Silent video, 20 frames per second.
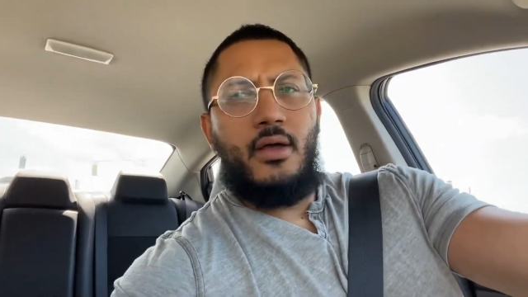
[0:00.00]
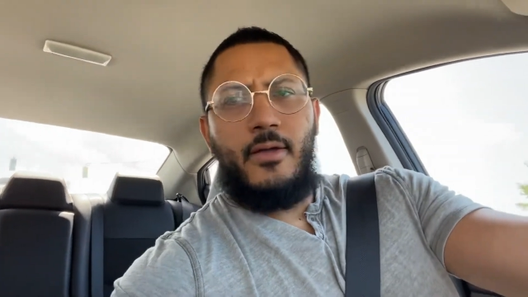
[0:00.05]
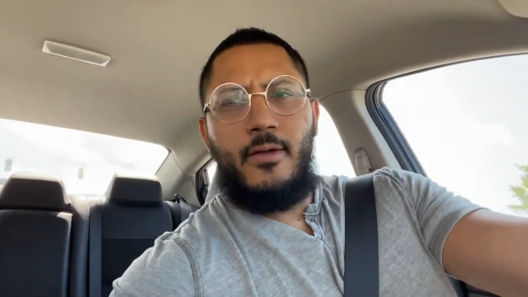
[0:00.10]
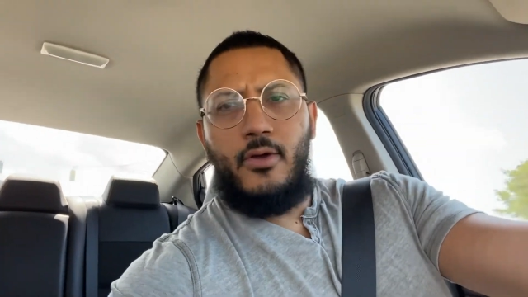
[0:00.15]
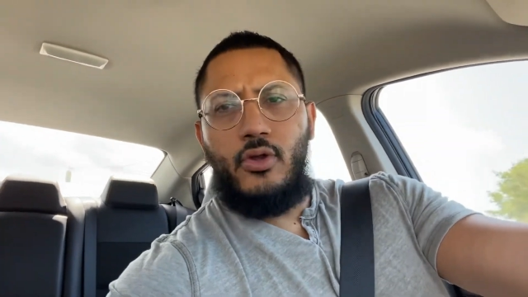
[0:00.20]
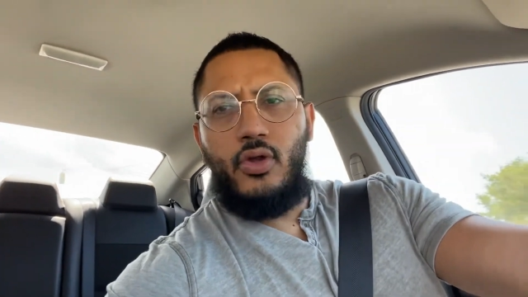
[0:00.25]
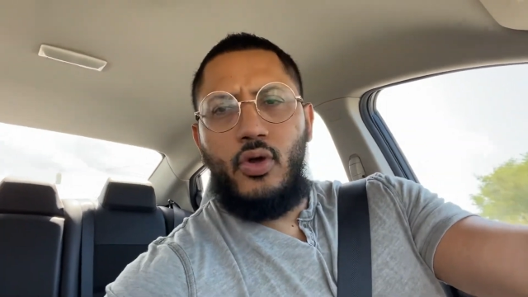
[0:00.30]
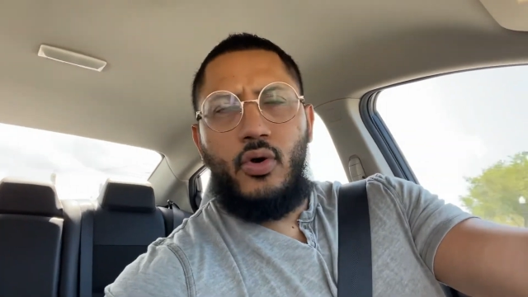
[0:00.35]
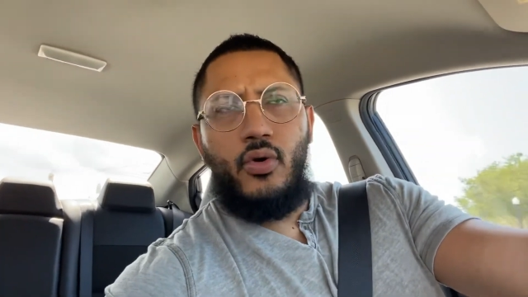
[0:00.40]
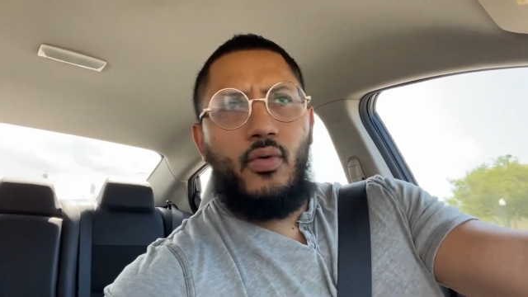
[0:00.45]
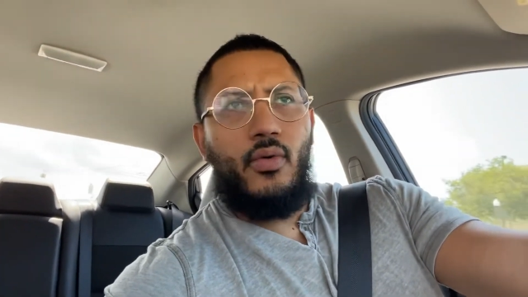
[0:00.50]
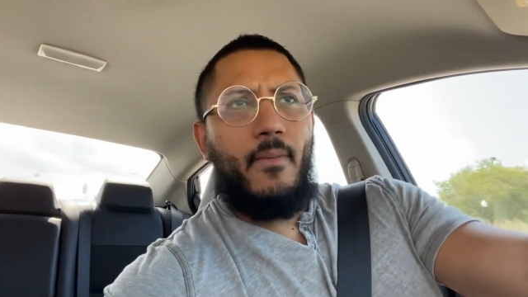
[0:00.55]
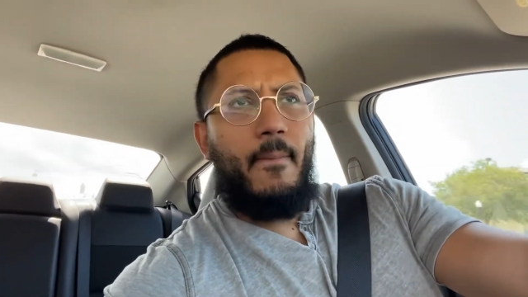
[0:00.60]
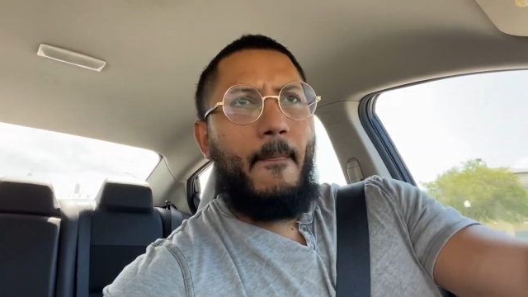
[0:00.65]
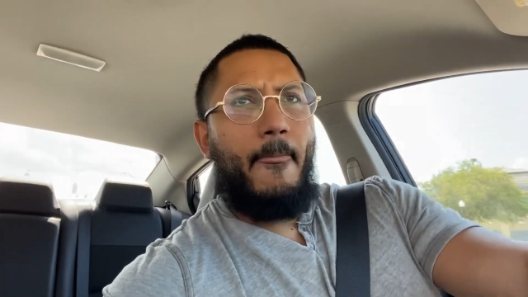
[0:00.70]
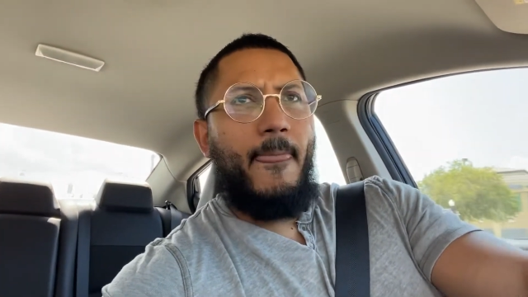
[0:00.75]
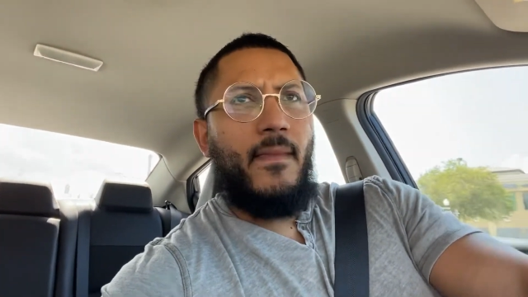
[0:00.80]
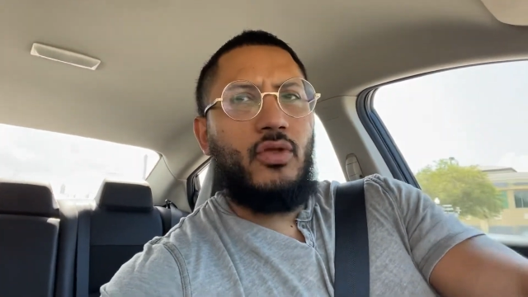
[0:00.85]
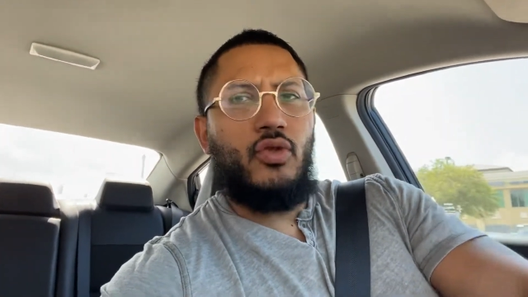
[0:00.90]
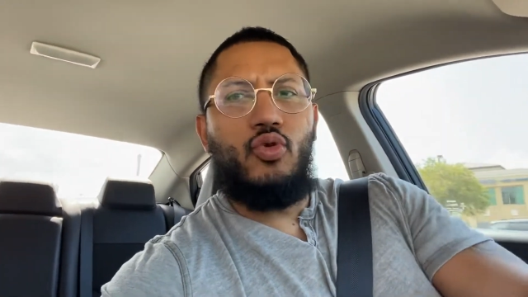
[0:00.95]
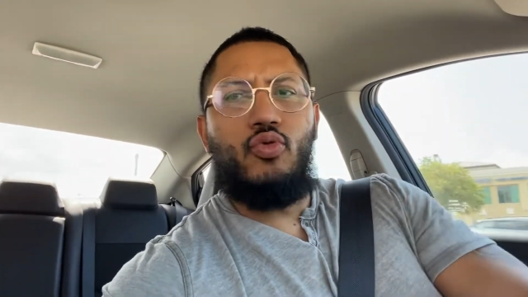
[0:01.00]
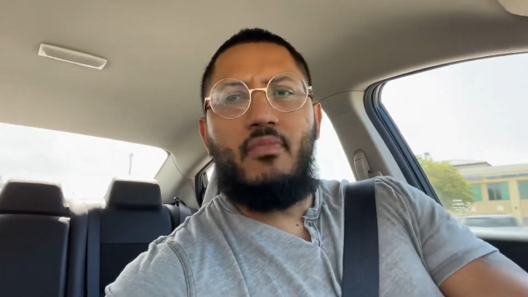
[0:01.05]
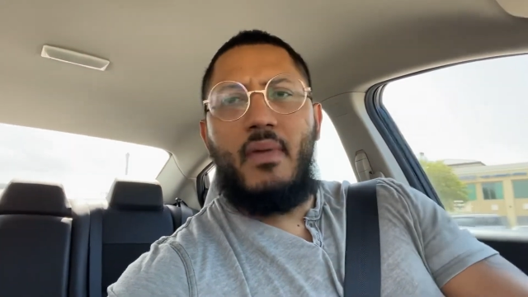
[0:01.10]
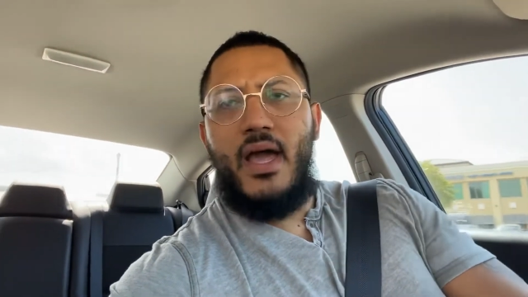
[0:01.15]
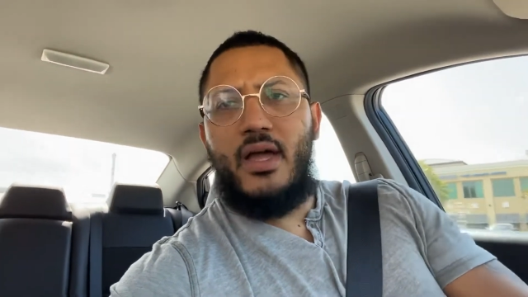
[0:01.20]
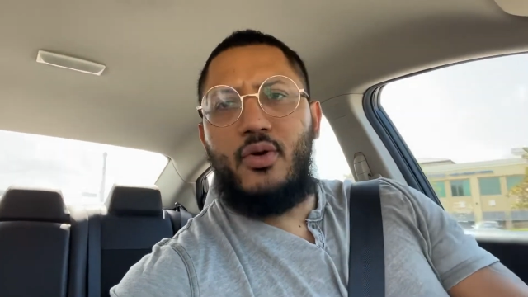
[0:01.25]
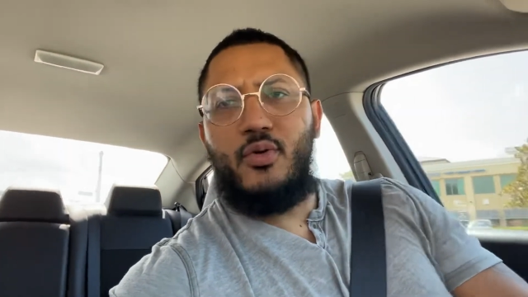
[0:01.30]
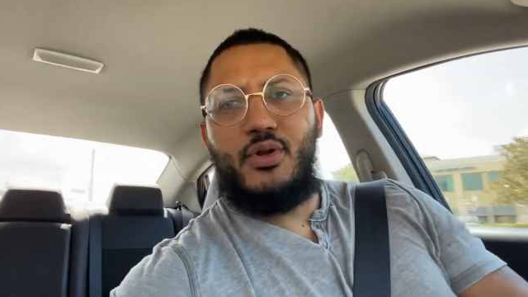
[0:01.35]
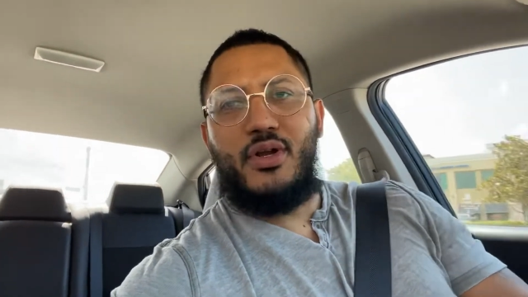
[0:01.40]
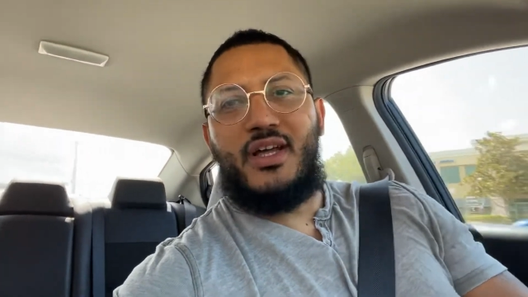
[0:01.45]
You
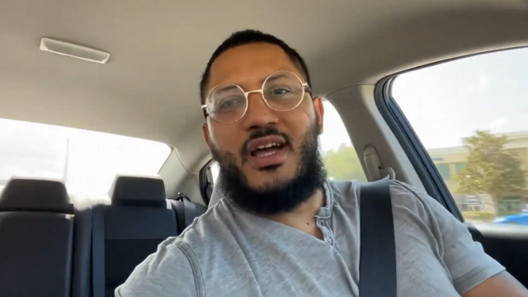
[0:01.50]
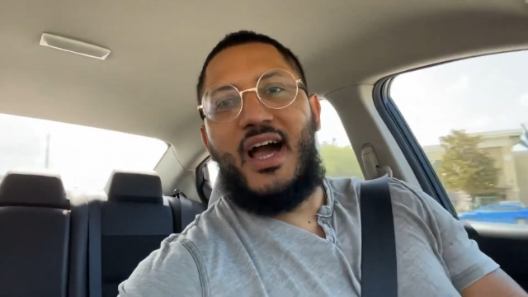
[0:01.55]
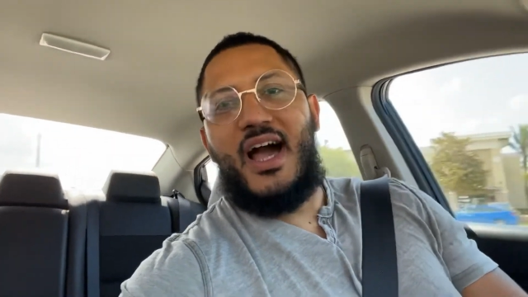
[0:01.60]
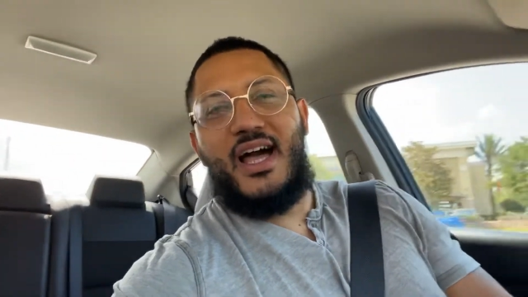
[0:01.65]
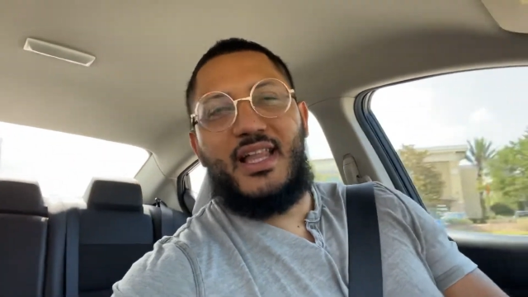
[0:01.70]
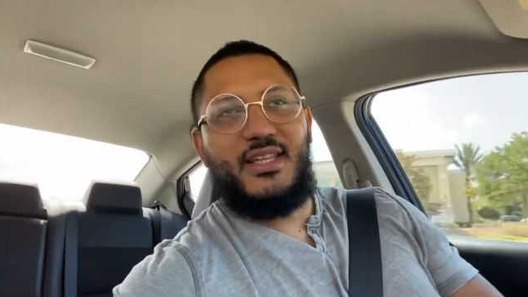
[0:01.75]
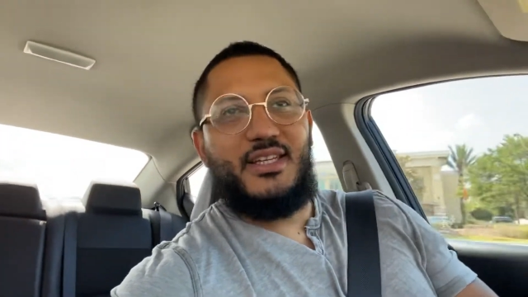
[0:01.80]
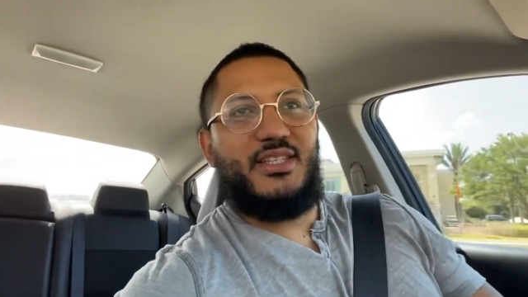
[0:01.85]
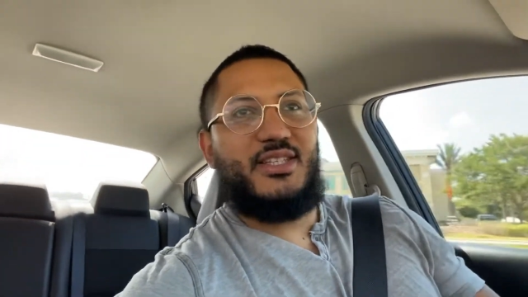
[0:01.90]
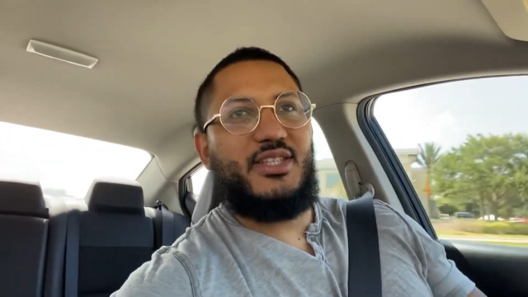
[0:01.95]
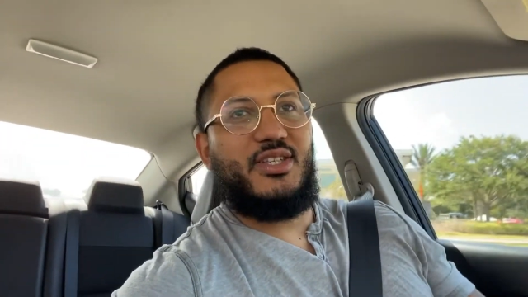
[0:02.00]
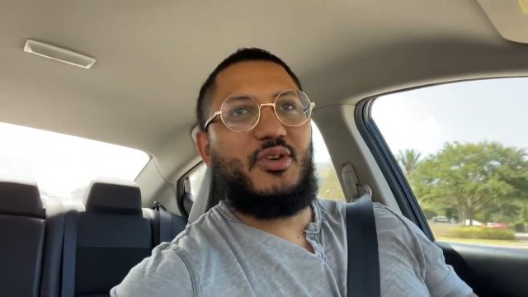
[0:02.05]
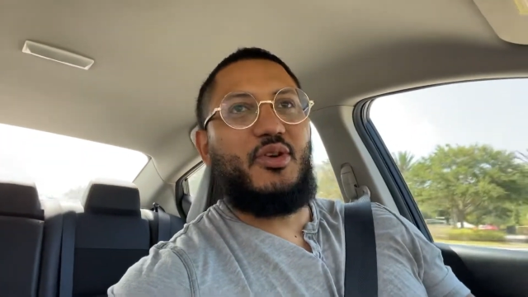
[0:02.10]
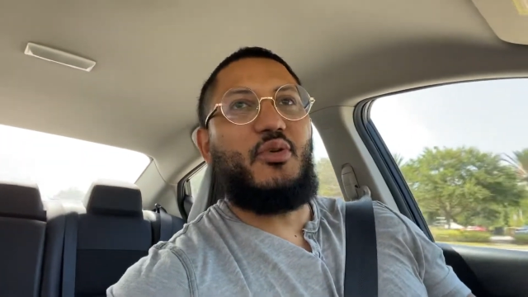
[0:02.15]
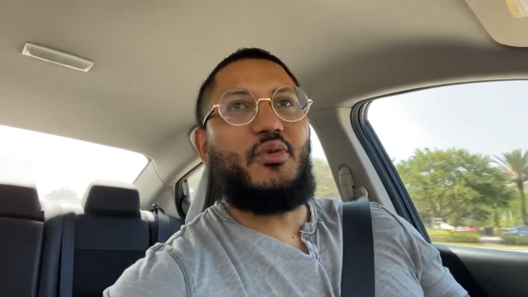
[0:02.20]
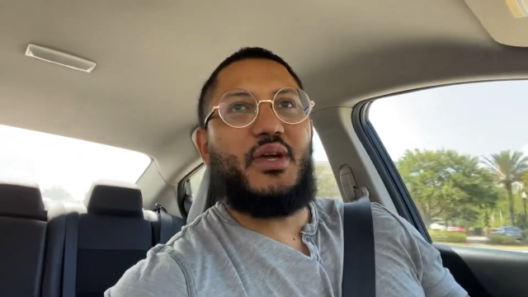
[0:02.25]
might go to college to go